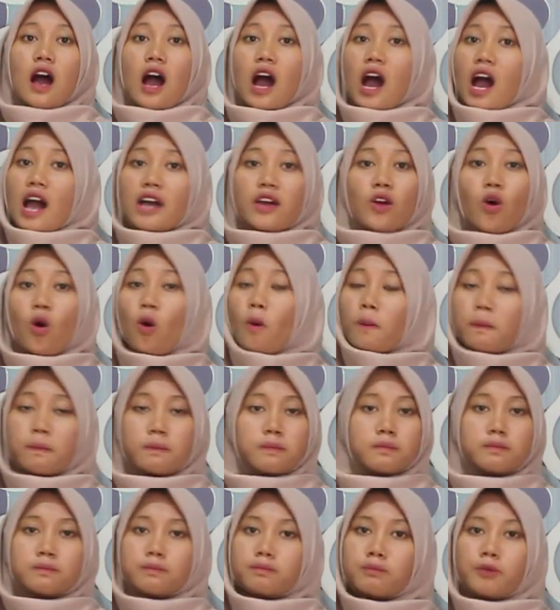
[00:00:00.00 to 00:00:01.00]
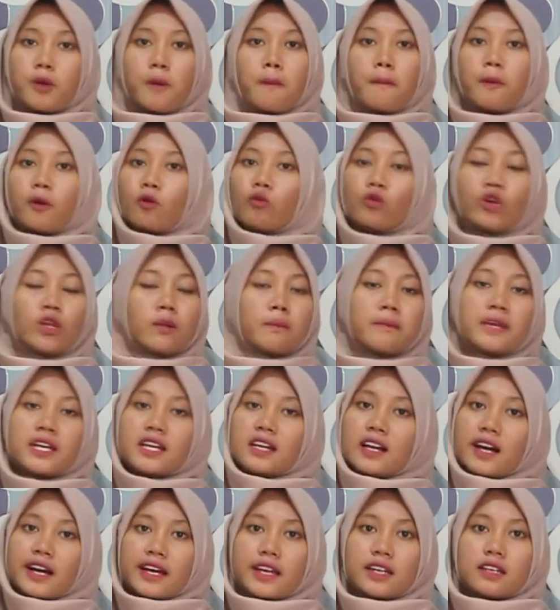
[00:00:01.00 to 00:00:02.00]
I hope people will be
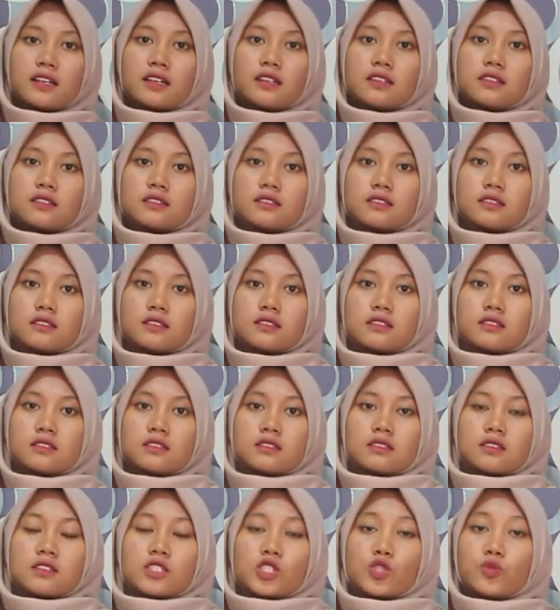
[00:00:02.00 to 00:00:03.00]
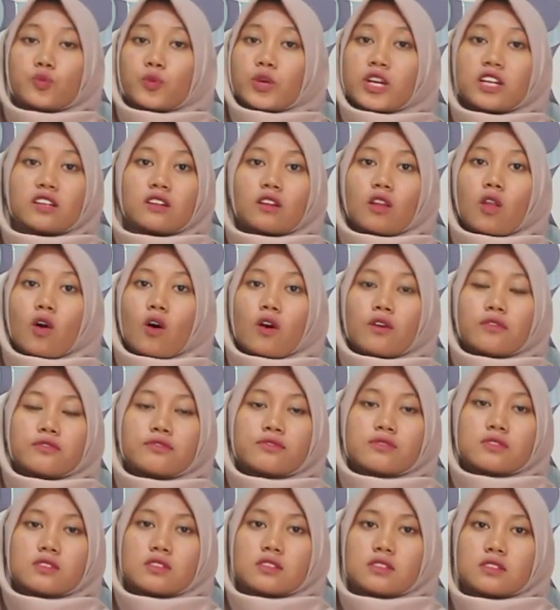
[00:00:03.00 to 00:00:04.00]
kind, spread love,
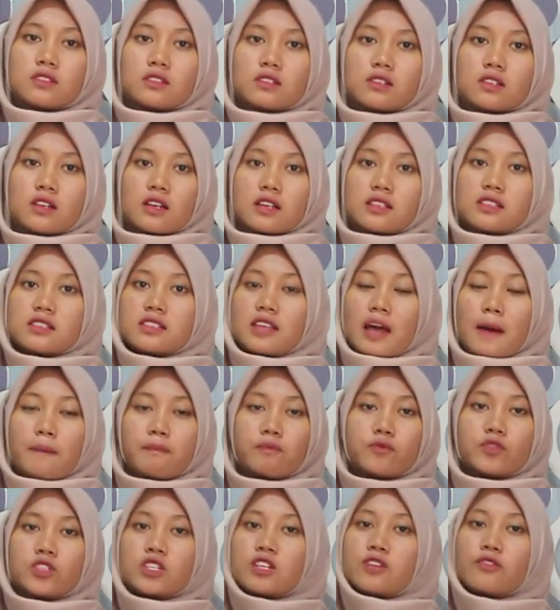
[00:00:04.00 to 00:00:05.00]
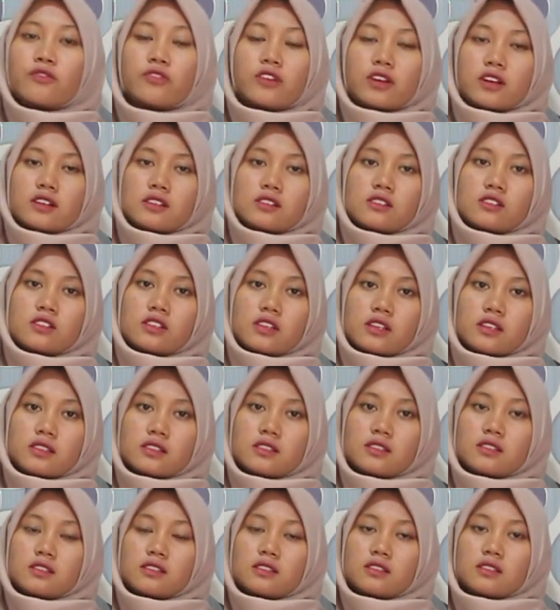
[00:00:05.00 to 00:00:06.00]
accept
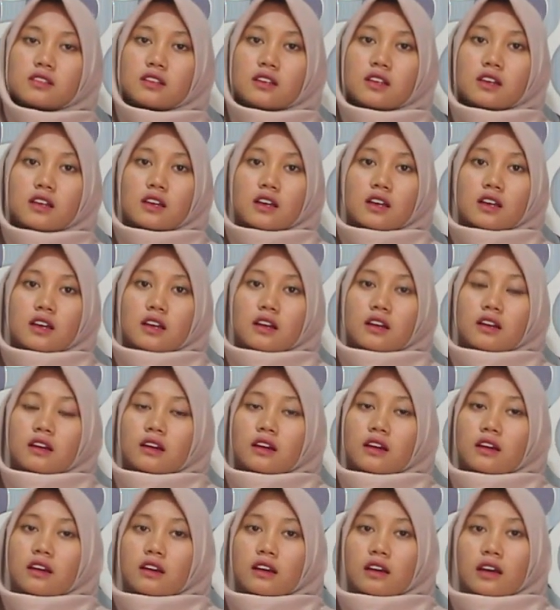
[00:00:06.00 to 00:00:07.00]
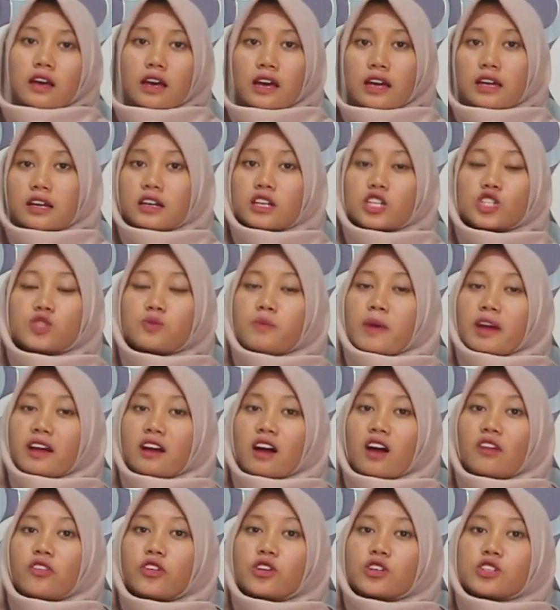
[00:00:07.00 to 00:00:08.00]
differences, and respect
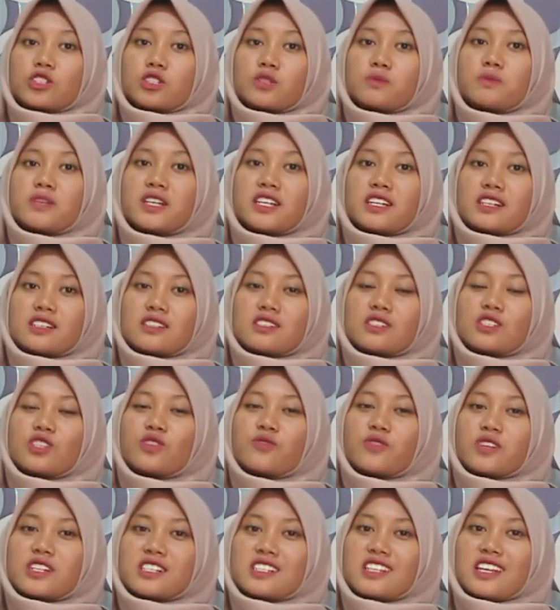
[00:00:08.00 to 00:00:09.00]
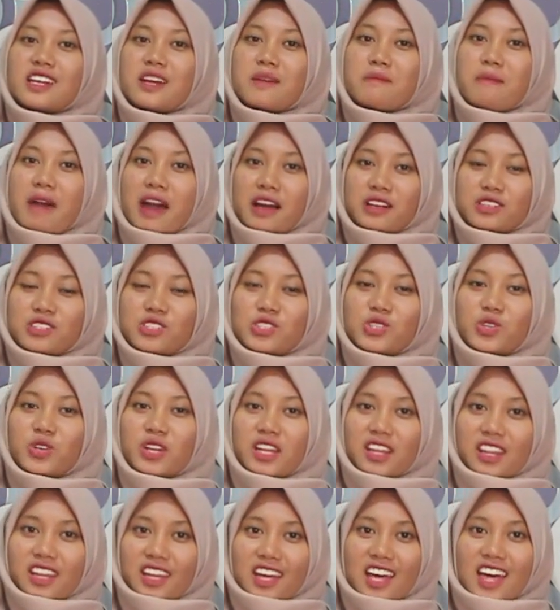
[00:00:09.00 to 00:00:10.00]
others, because diversity makes
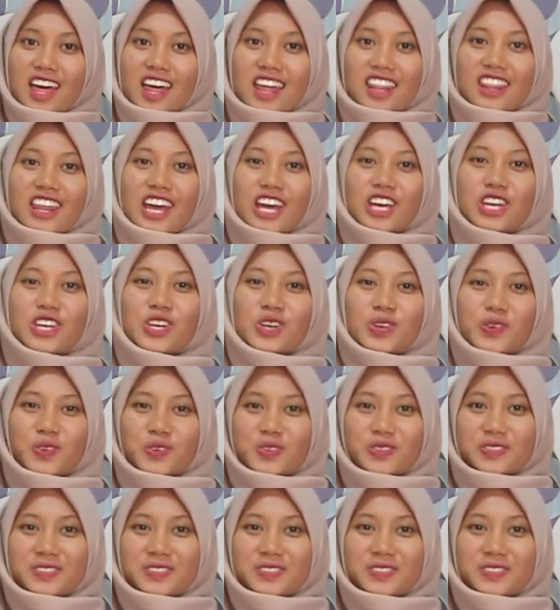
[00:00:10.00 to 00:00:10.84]
unity. Thank you.